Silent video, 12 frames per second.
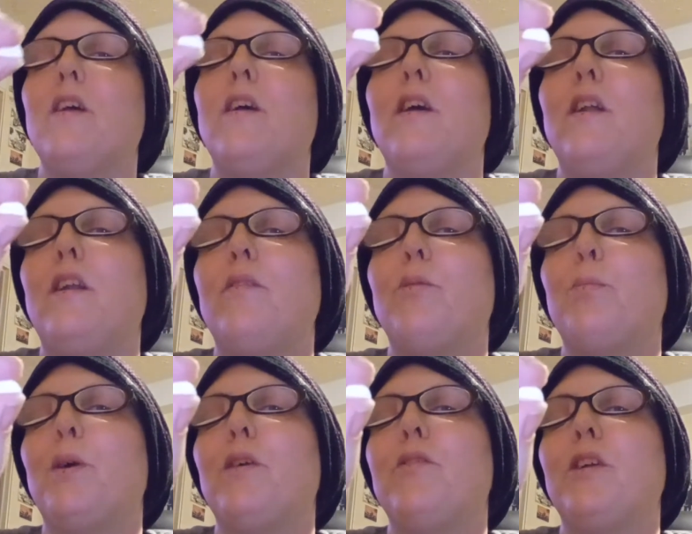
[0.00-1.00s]
another
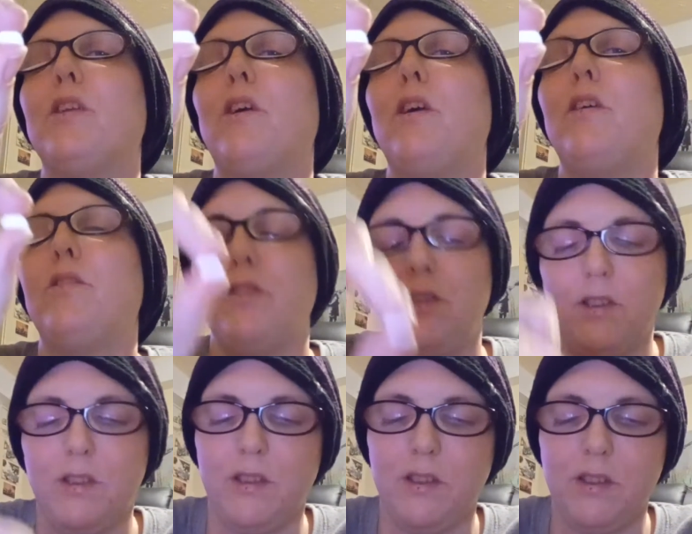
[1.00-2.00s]
perfect half.
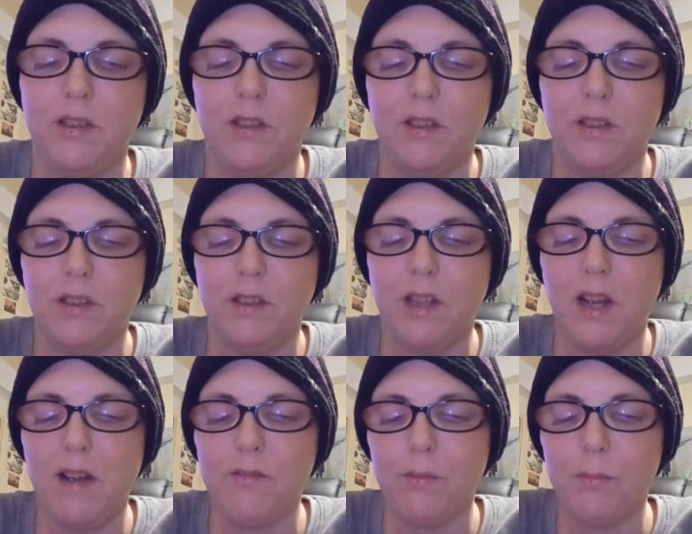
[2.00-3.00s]
They
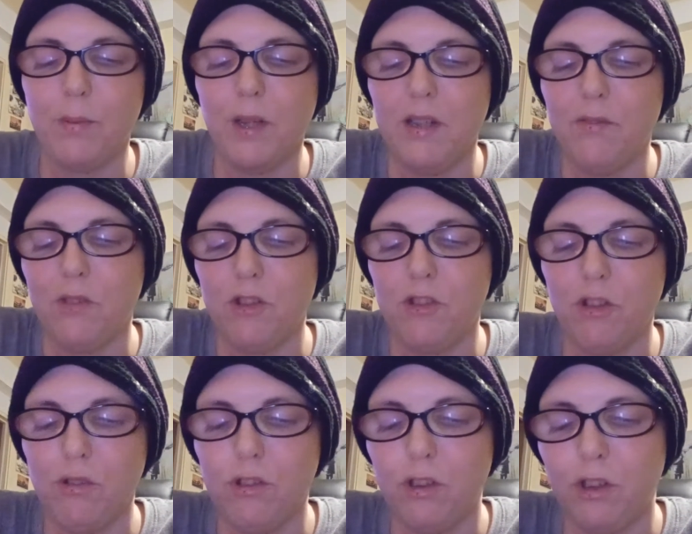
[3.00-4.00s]
haven't been
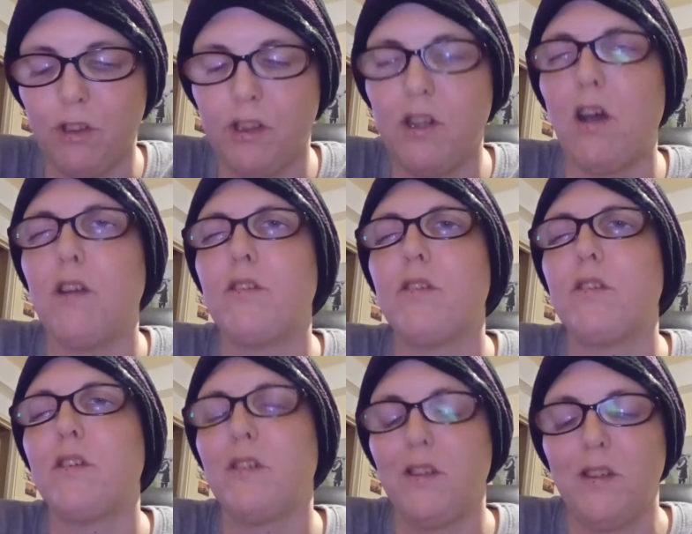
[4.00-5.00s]
reduced to dust,
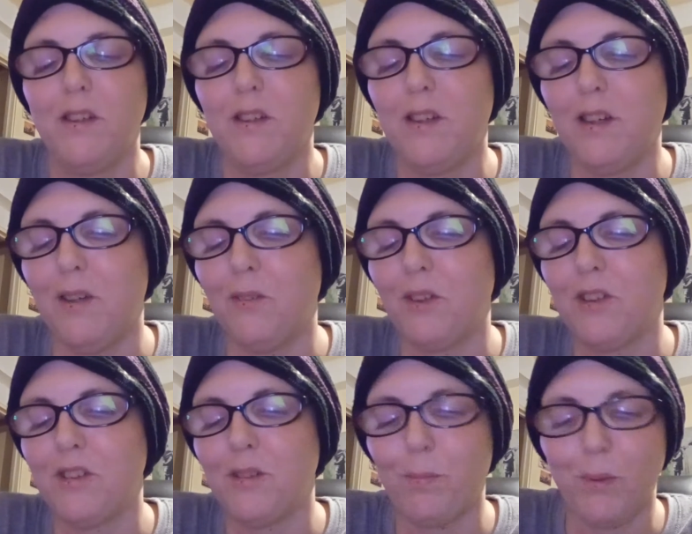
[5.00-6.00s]
which
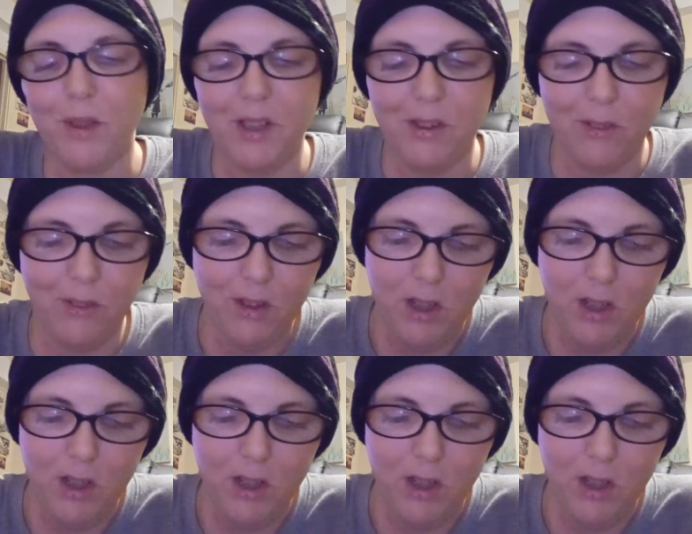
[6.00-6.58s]
is pretty cool.